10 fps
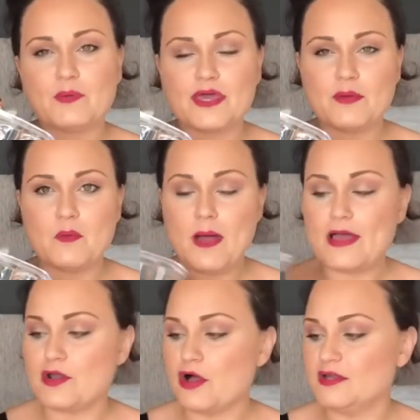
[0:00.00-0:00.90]
We're going away
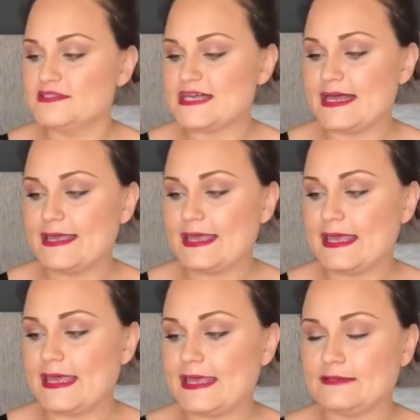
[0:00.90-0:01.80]
on holiday
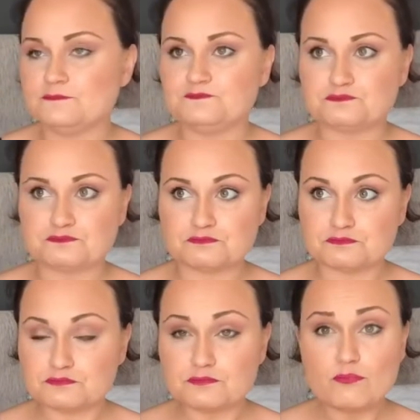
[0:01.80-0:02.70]
in
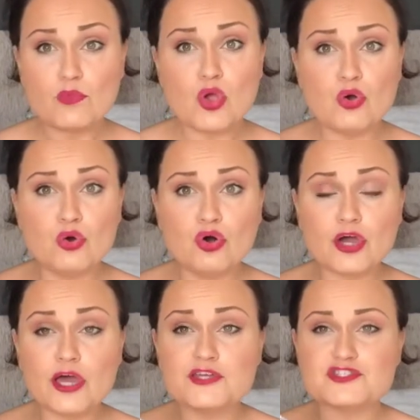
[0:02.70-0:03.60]

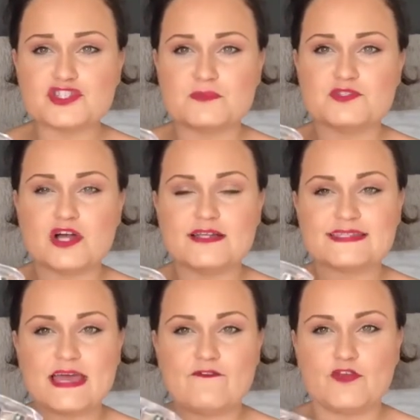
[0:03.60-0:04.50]
August, so I'm starting
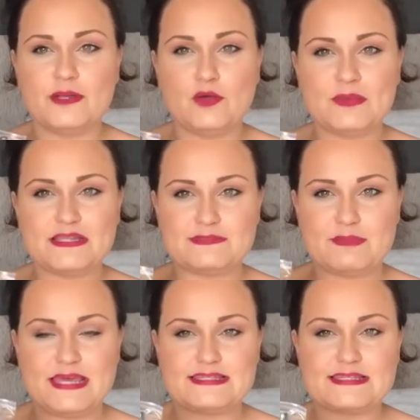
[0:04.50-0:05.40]
to get a few little bits and
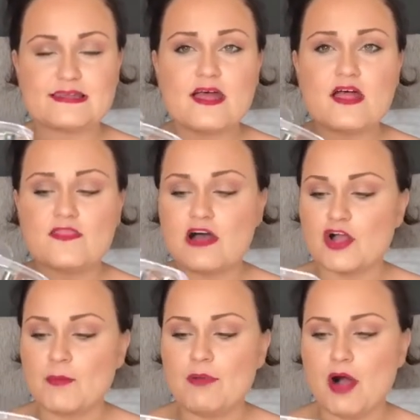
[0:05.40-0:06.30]
pieces that
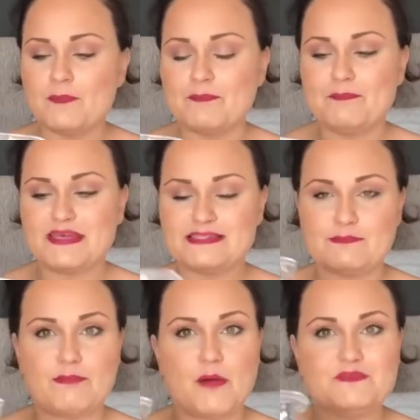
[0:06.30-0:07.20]
I can pop bits
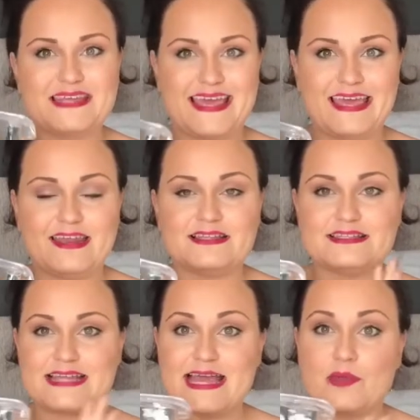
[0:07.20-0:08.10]
and bobs in
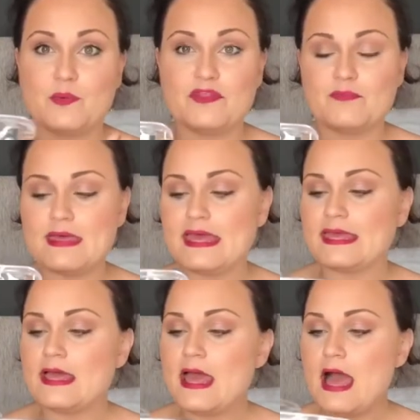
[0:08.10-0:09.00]
to take with
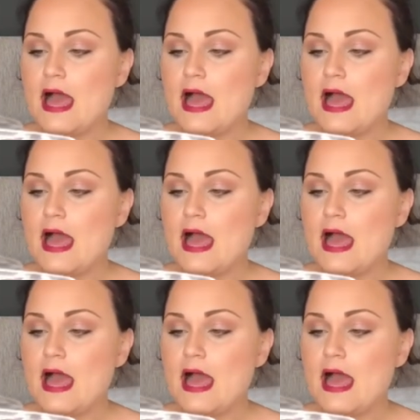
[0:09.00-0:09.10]
me,